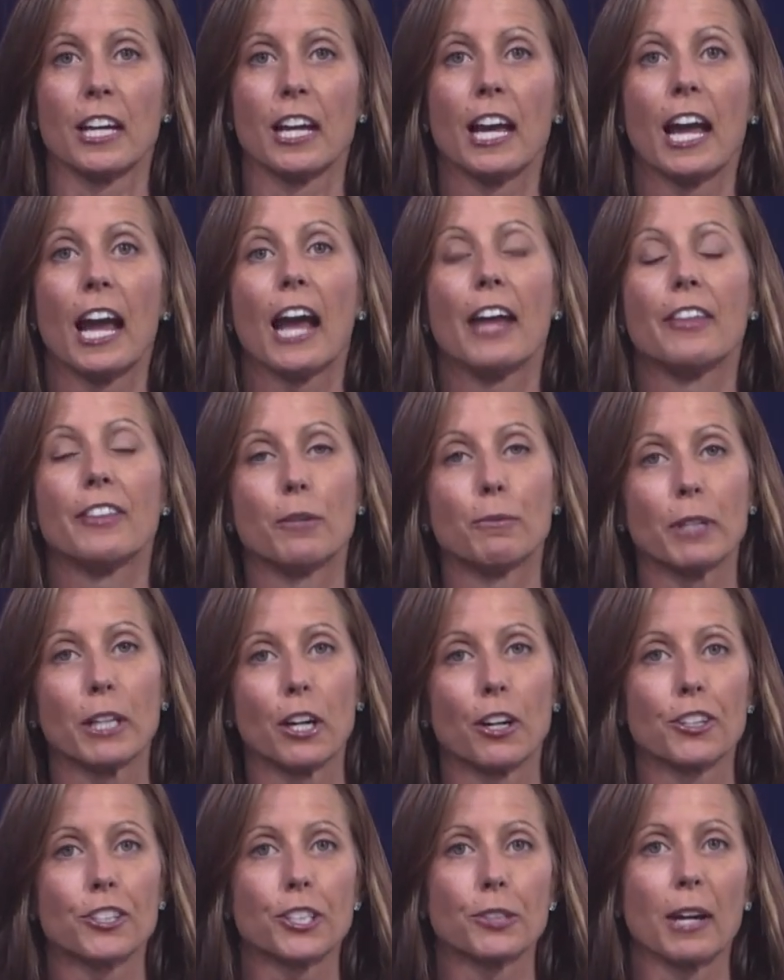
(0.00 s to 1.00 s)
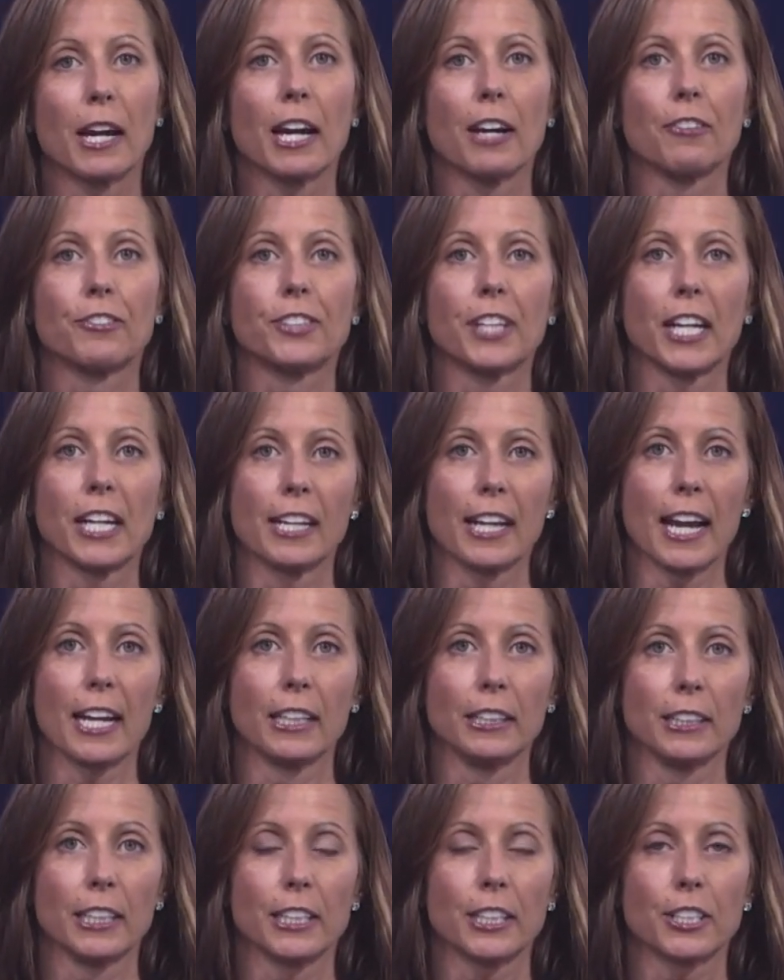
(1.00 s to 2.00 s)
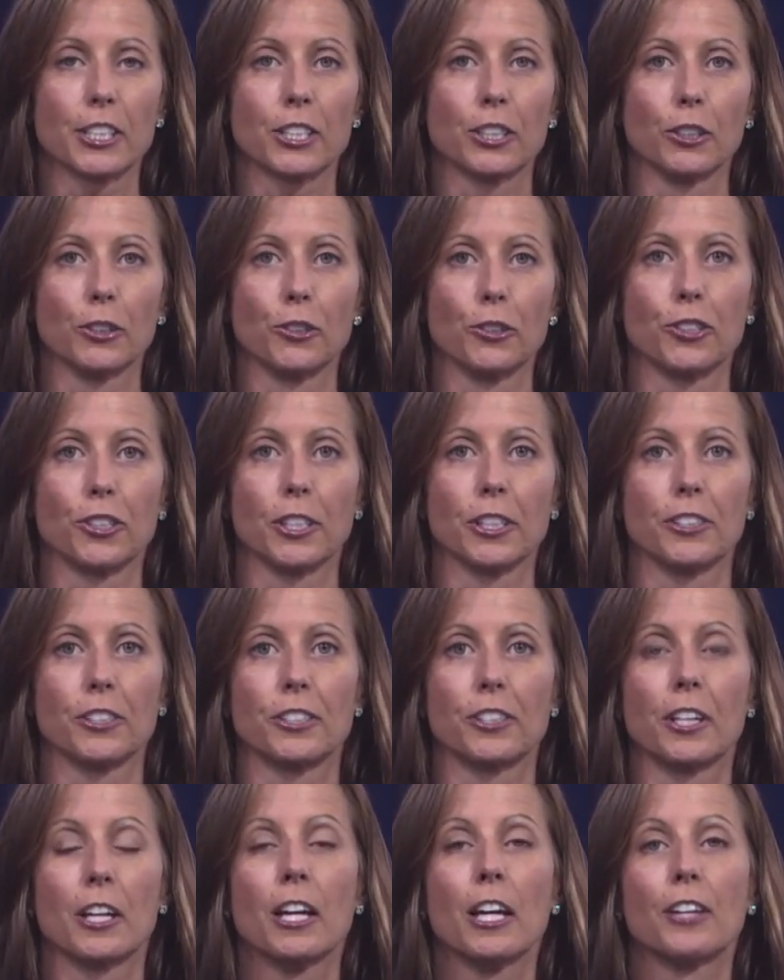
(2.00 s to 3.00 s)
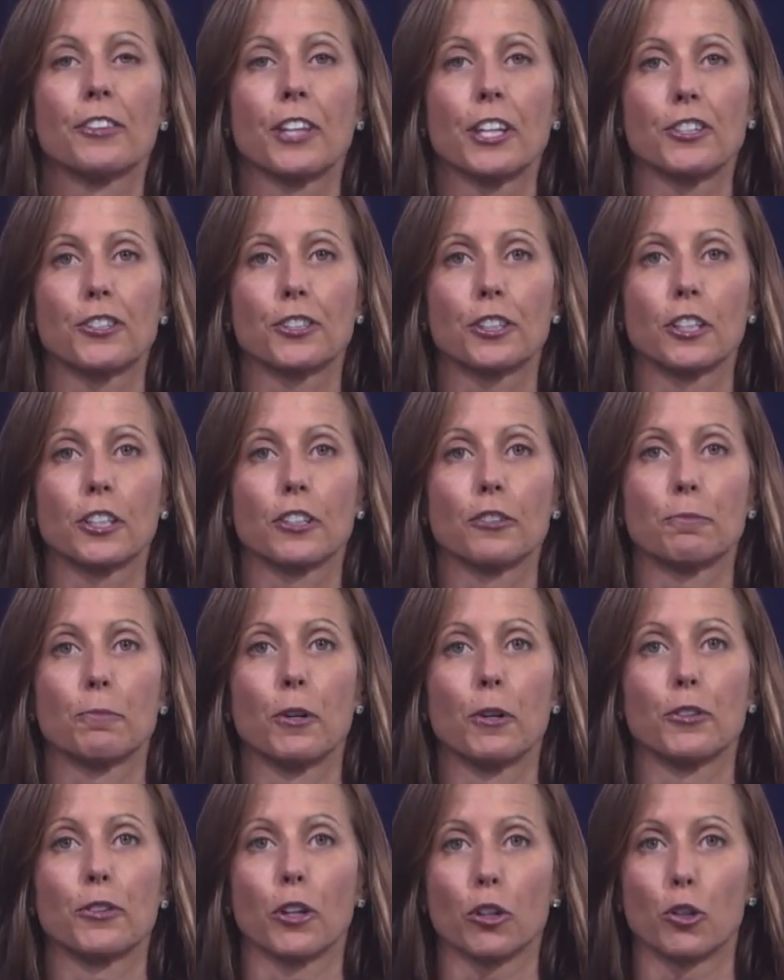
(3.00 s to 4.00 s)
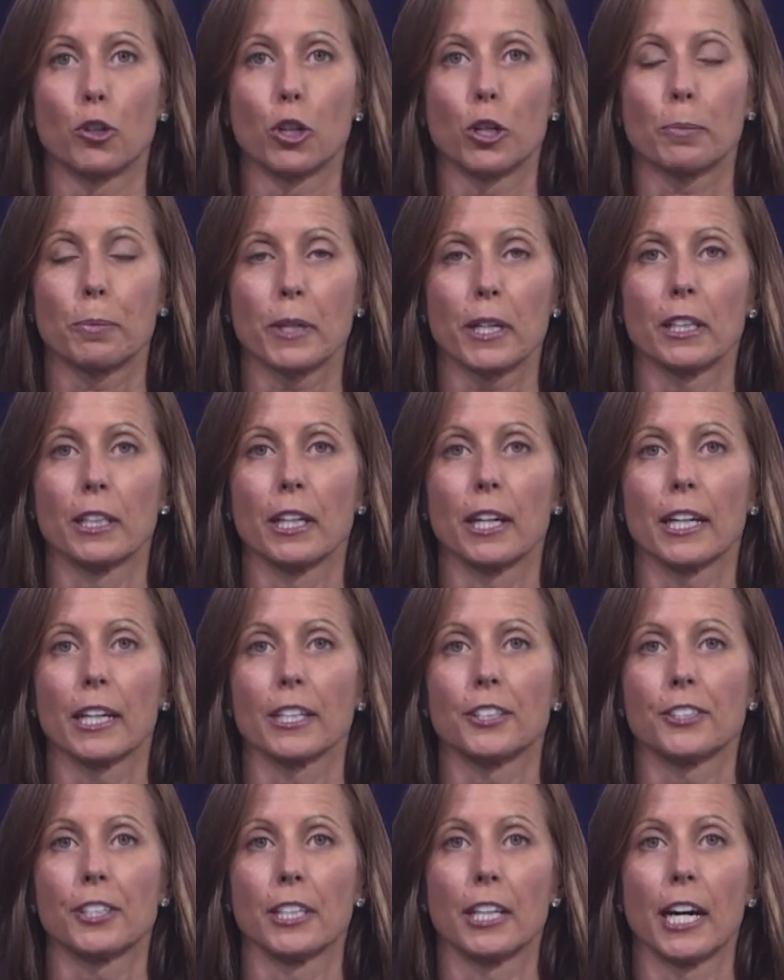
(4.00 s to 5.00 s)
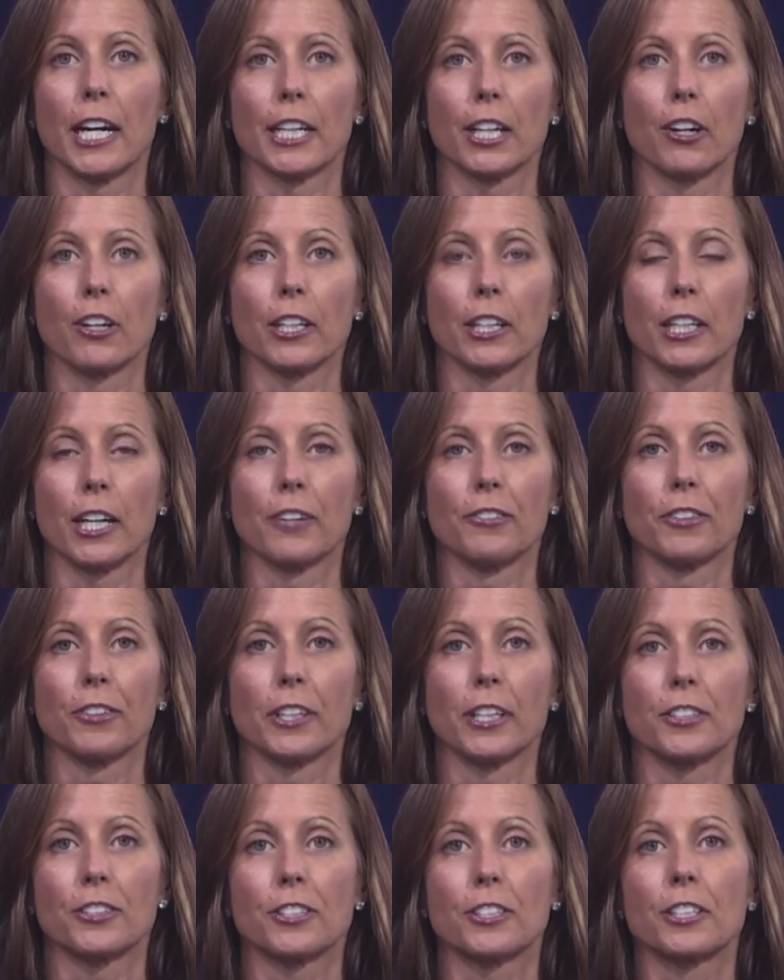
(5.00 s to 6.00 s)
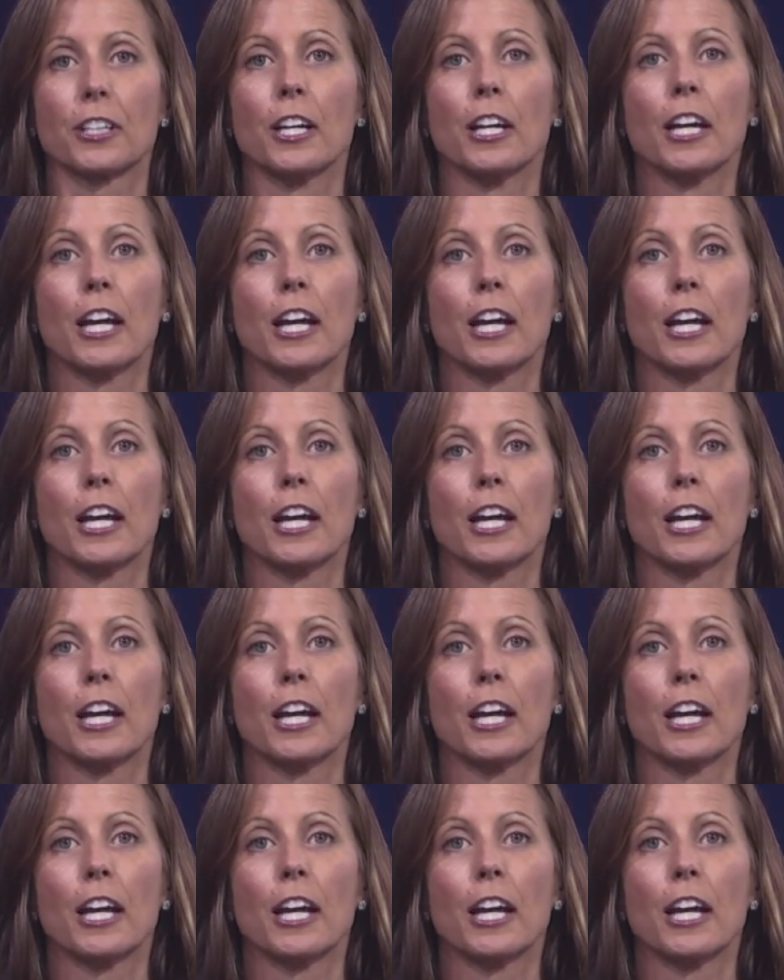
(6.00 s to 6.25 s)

And then we also have data analytics solutions that serve both our corporate clients in IR and governance,